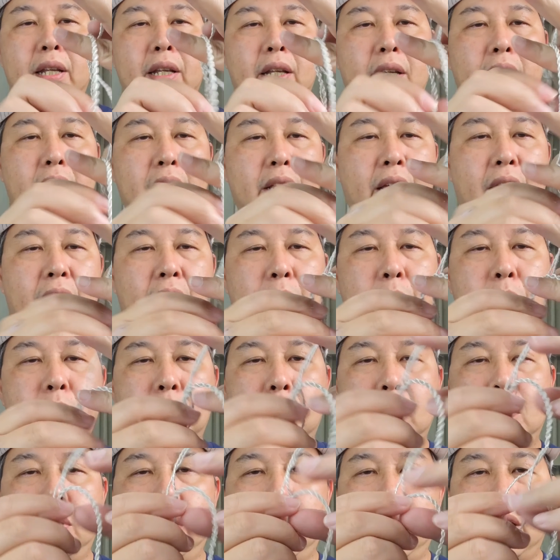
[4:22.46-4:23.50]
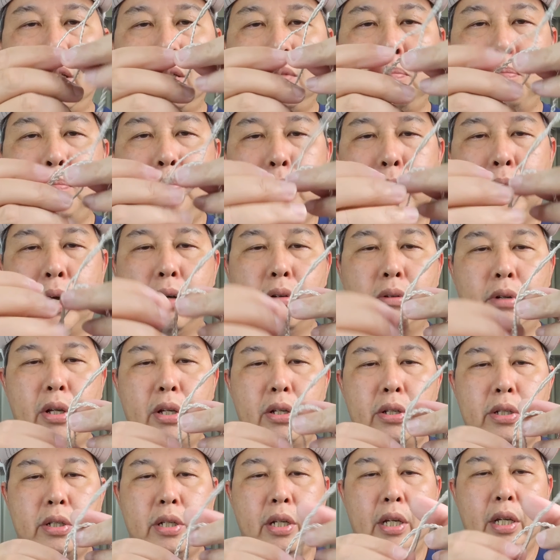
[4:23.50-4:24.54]
that cable is
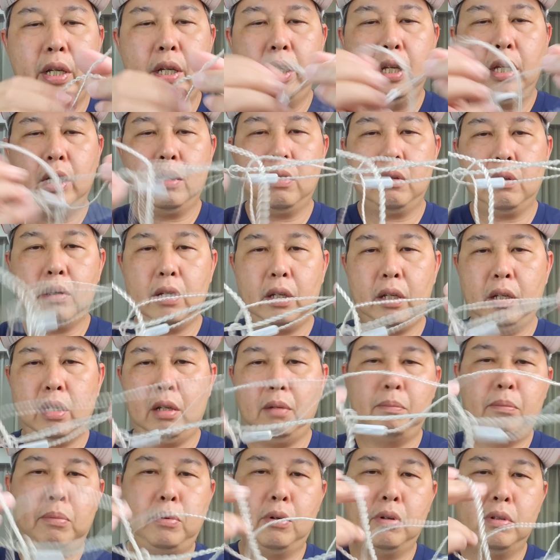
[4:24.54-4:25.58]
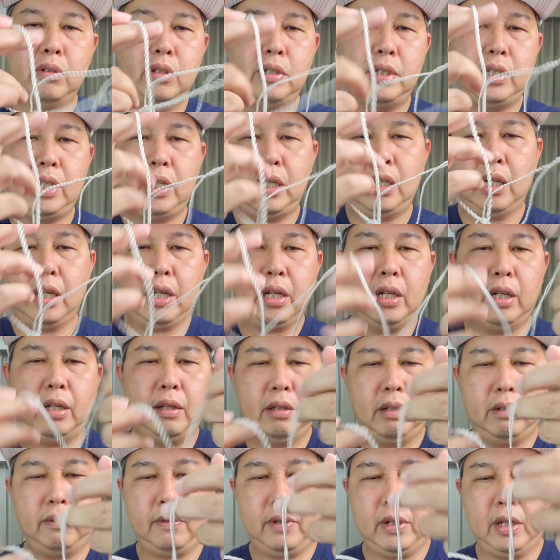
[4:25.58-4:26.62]
brownish, bronzy
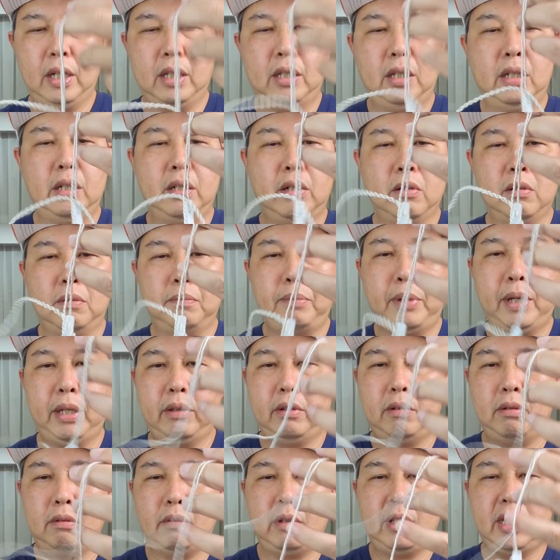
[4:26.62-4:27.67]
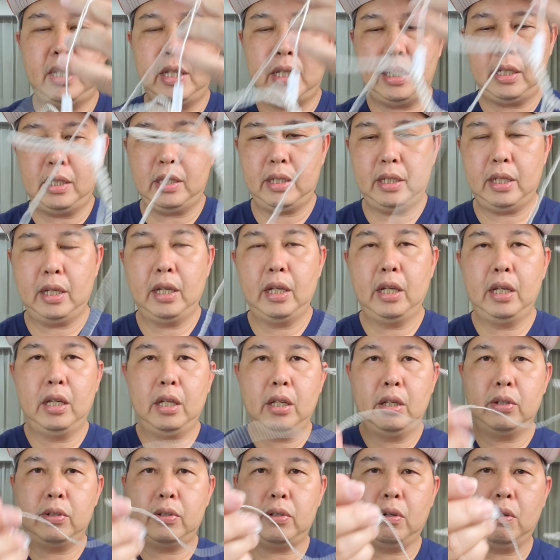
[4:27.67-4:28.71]
kind of color compared to these.
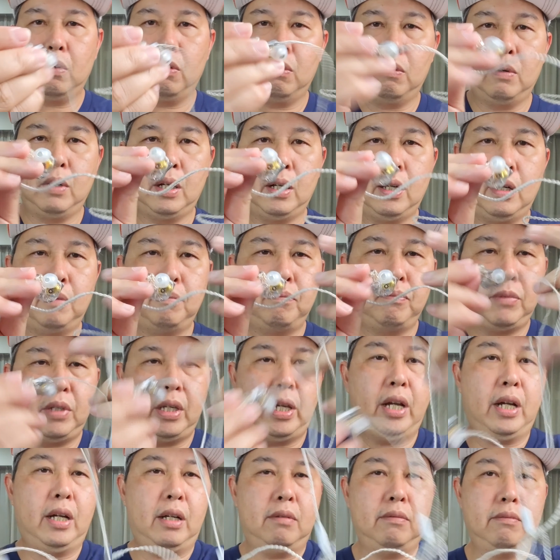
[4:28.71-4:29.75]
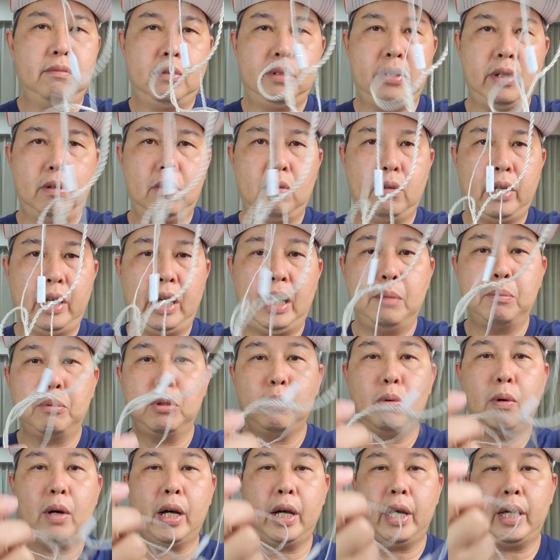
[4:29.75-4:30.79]
So yeah, so
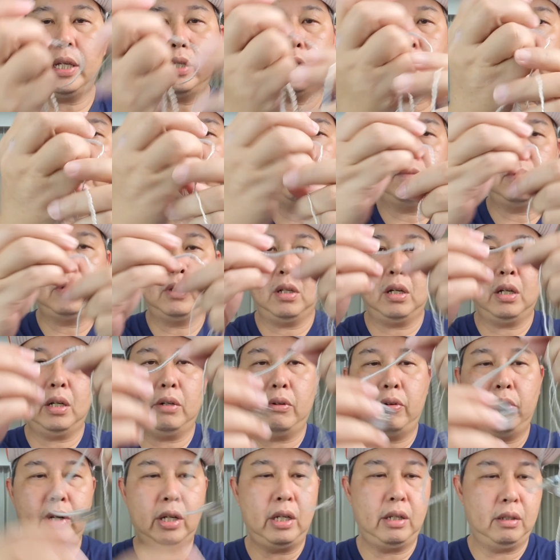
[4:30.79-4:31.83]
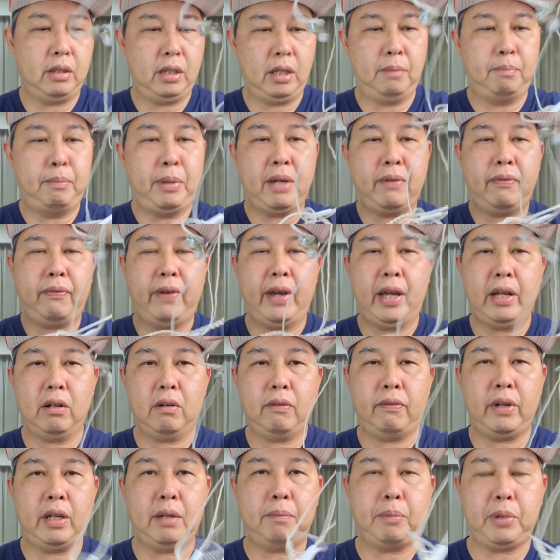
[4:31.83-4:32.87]
cable wise, not a big fan
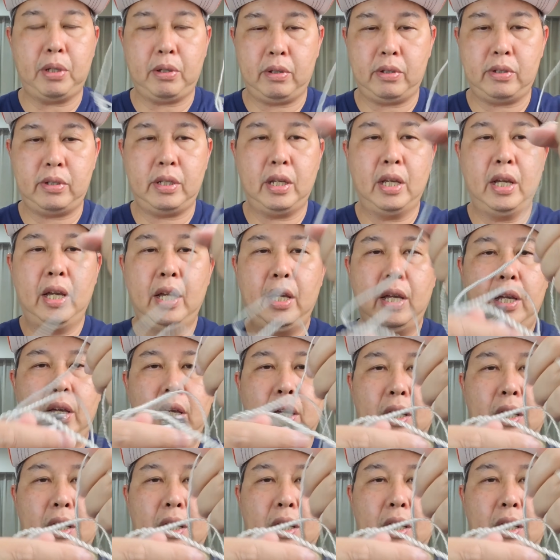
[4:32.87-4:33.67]
of it because